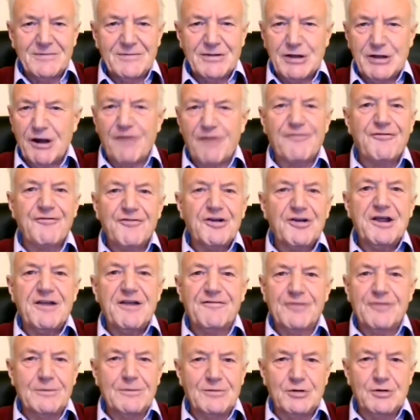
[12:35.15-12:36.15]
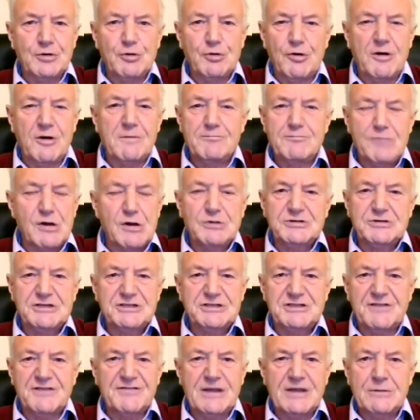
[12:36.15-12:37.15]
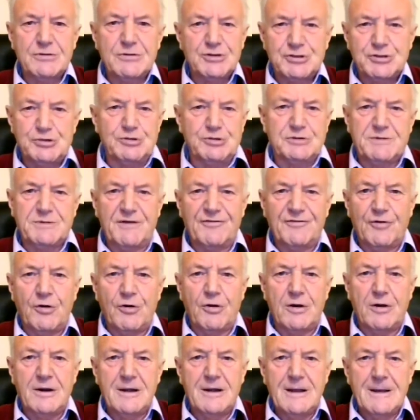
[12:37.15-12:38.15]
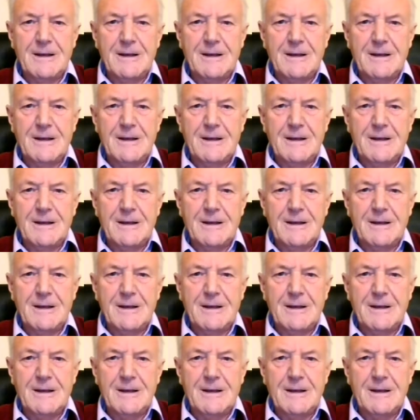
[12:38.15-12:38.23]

They are free from the law of Moses if they were Jews before,